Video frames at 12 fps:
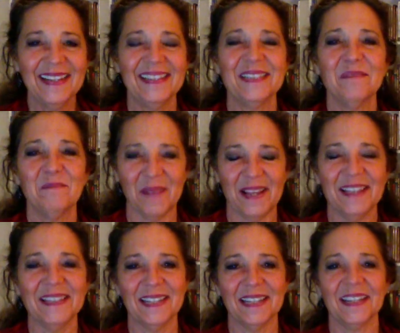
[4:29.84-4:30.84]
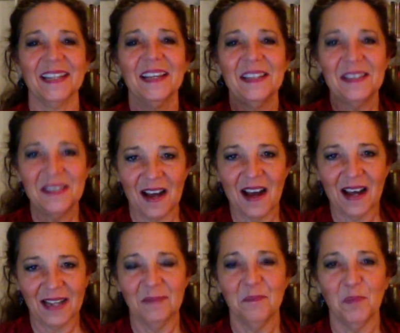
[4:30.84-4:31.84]
a basic
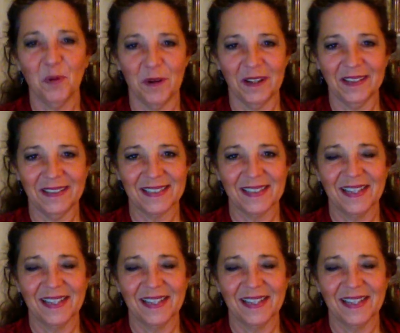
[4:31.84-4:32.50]
9 points.